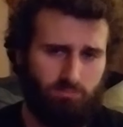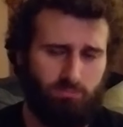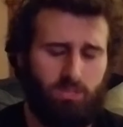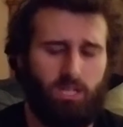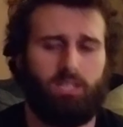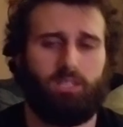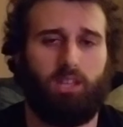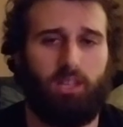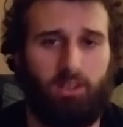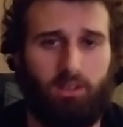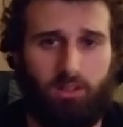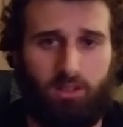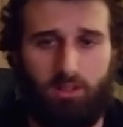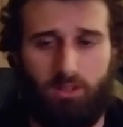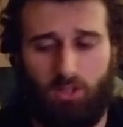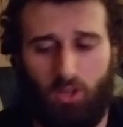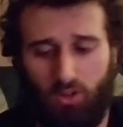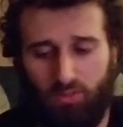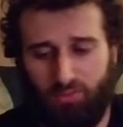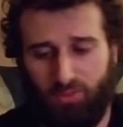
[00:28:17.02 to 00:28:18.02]
and then
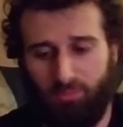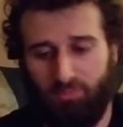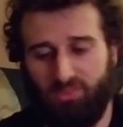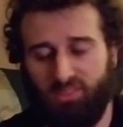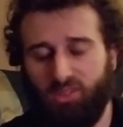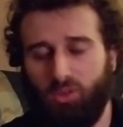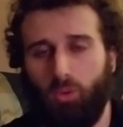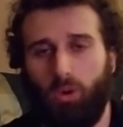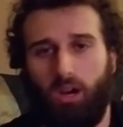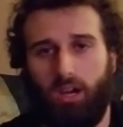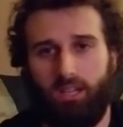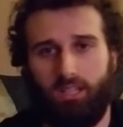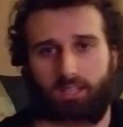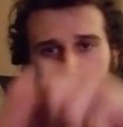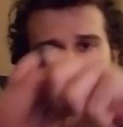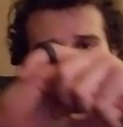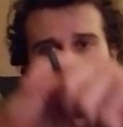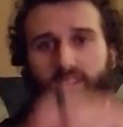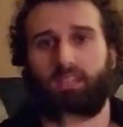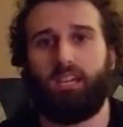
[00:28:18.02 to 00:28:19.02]
go from squatting
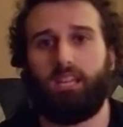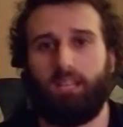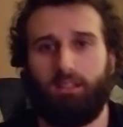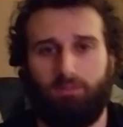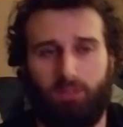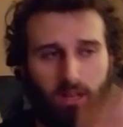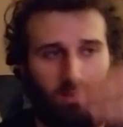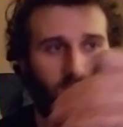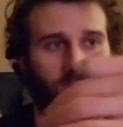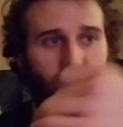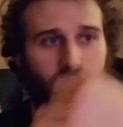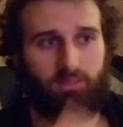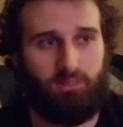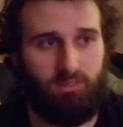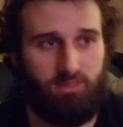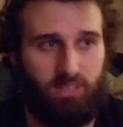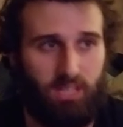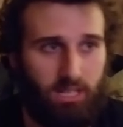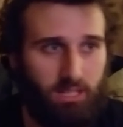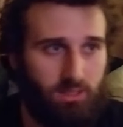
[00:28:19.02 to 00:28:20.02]
to standing rather than
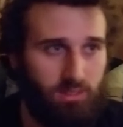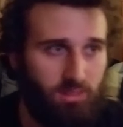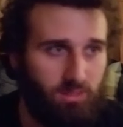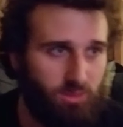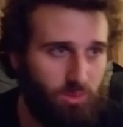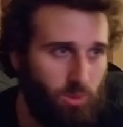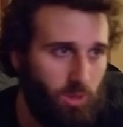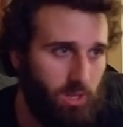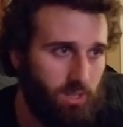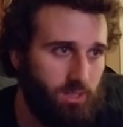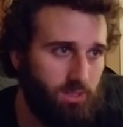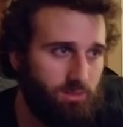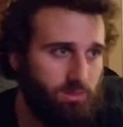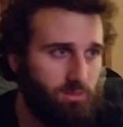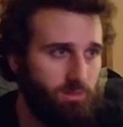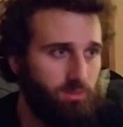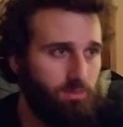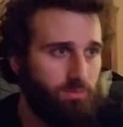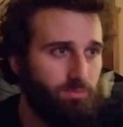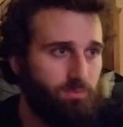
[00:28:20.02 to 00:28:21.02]
standing to squatting.
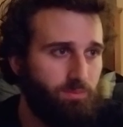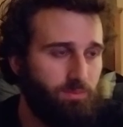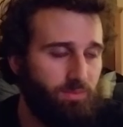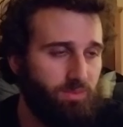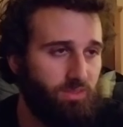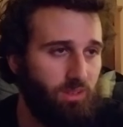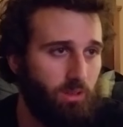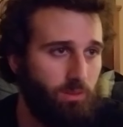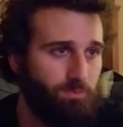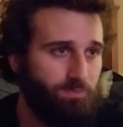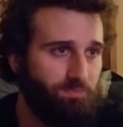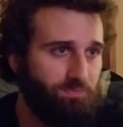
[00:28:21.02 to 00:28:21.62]
So